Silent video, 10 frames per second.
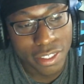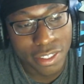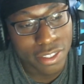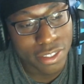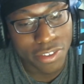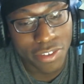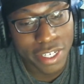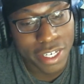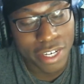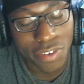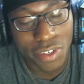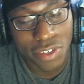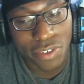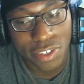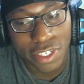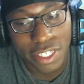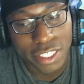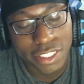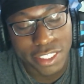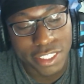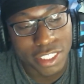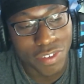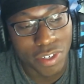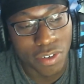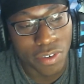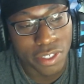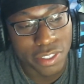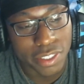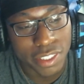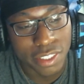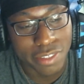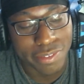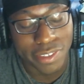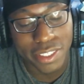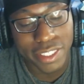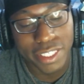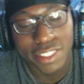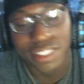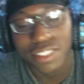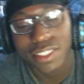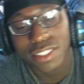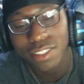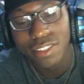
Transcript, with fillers: You ain't gotta record that shit just for the world to see. Fuck that shit, nigga.